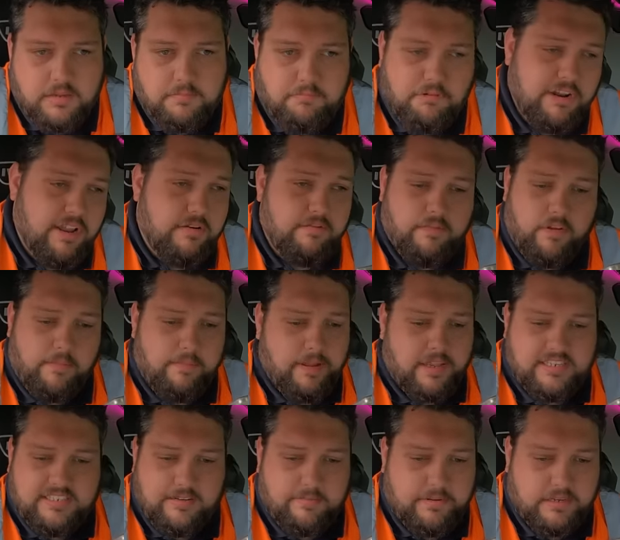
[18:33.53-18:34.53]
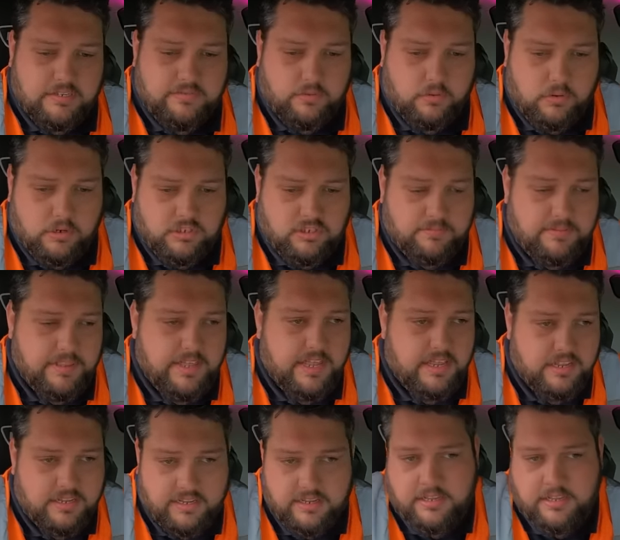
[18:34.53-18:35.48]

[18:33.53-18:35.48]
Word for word: Brilliant, 5 past 10 past 4, I should be there.